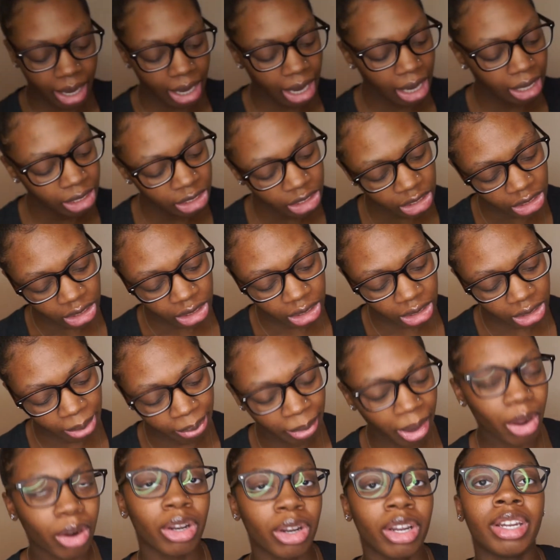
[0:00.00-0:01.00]
I just I'm
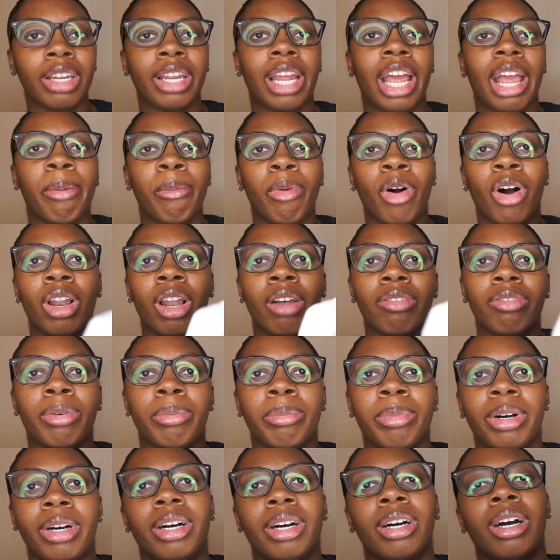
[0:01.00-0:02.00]
not gonna name all of them
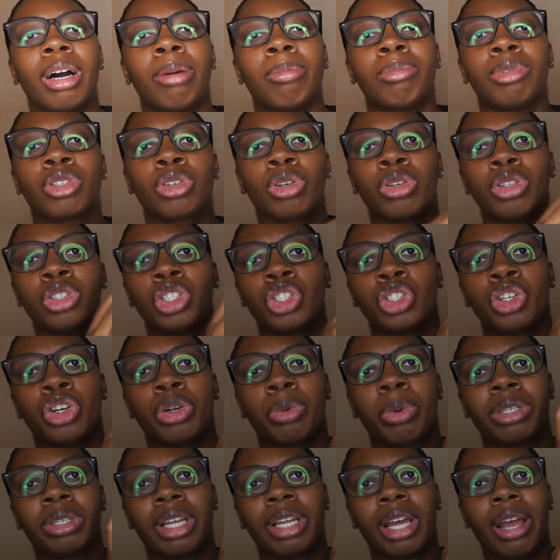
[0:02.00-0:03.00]
but I'm just gonna show you the
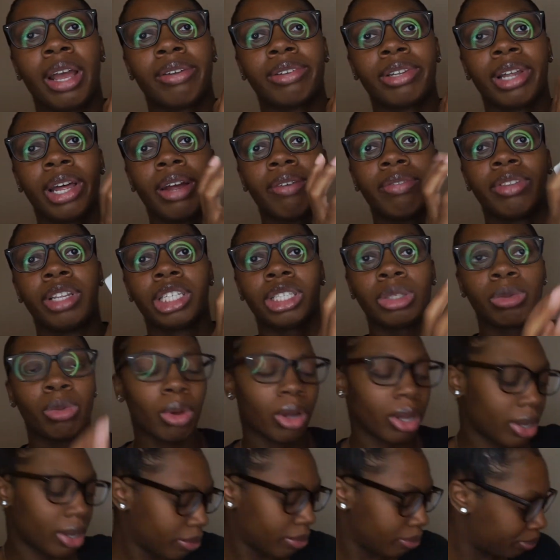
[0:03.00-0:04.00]
ones I have so I have this
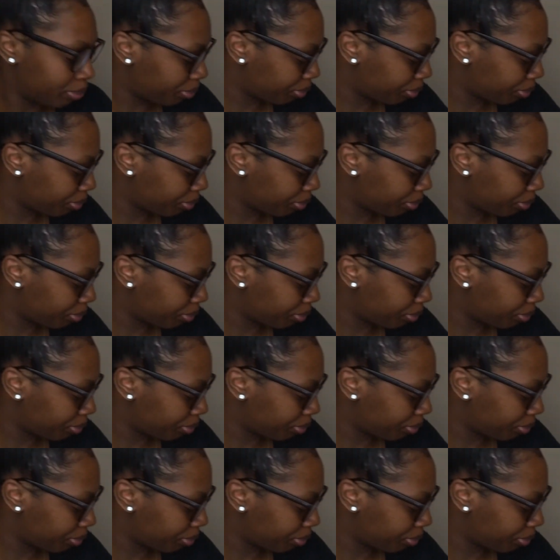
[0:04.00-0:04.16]
one